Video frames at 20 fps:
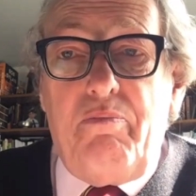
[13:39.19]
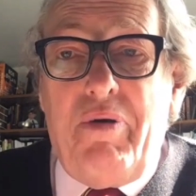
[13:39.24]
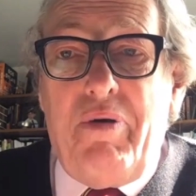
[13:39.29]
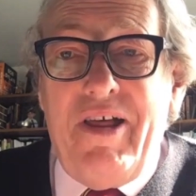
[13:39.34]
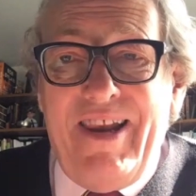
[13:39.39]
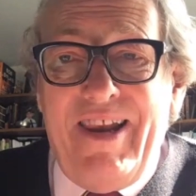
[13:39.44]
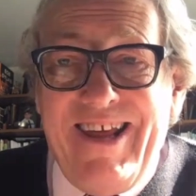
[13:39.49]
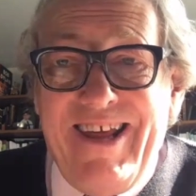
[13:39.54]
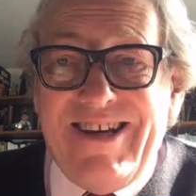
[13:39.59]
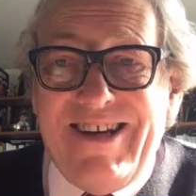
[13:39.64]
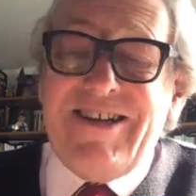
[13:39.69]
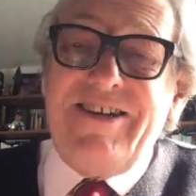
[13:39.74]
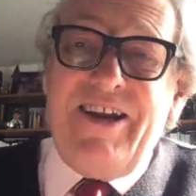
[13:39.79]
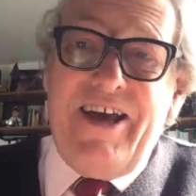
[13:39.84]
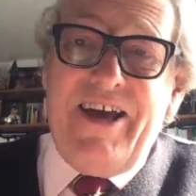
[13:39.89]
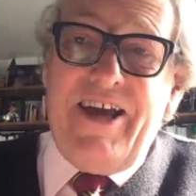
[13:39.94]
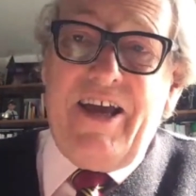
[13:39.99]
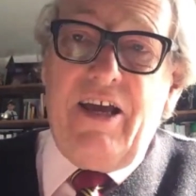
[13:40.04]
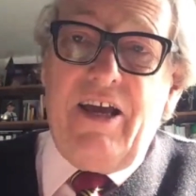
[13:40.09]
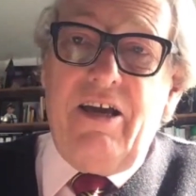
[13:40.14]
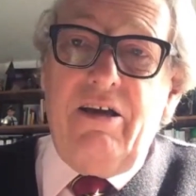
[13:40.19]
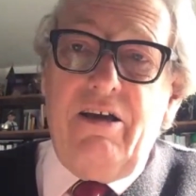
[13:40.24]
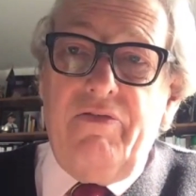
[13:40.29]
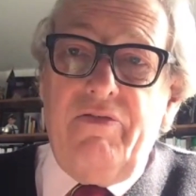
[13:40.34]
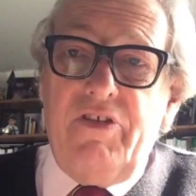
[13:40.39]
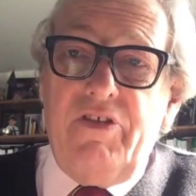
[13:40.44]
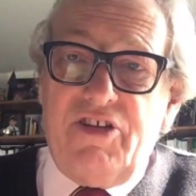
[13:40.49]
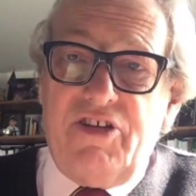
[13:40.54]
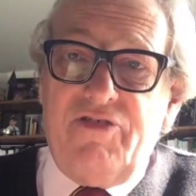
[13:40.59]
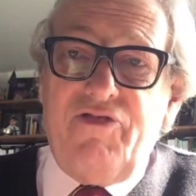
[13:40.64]
belittling
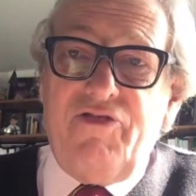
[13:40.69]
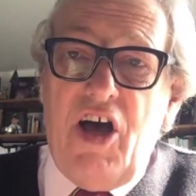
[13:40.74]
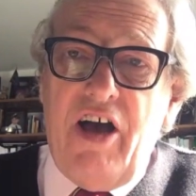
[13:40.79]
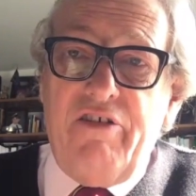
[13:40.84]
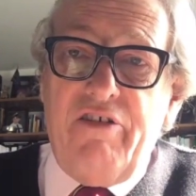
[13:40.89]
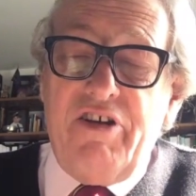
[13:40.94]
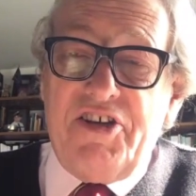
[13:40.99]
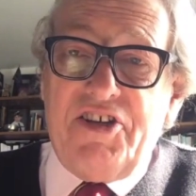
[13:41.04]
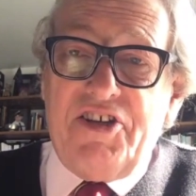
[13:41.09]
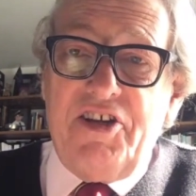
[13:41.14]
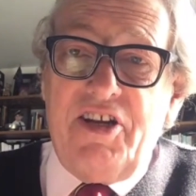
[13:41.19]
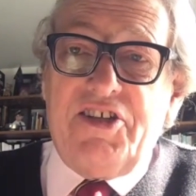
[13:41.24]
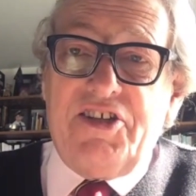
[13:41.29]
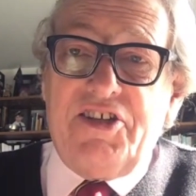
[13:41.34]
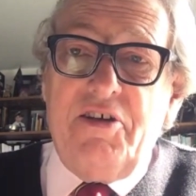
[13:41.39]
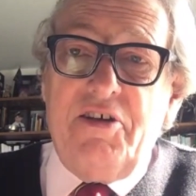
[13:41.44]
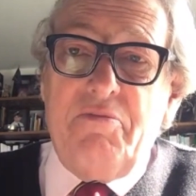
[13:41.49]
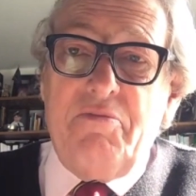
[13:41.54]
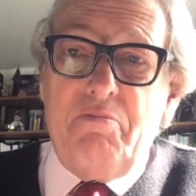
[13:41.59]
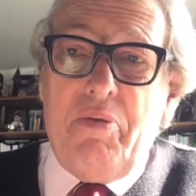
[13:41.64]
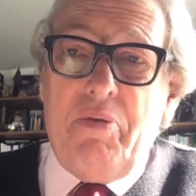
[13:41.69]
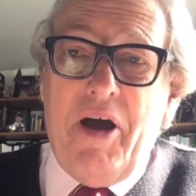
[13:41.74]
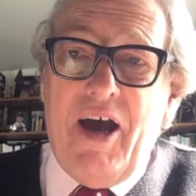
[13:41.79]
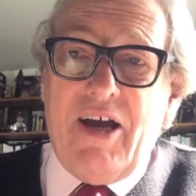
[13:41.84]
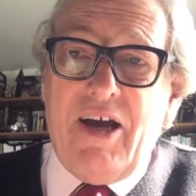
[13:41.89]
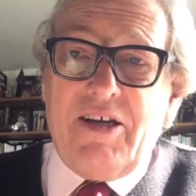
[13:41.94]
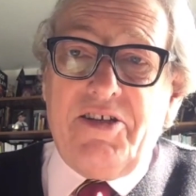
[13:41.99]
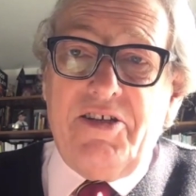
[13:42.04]
this virus and its impact.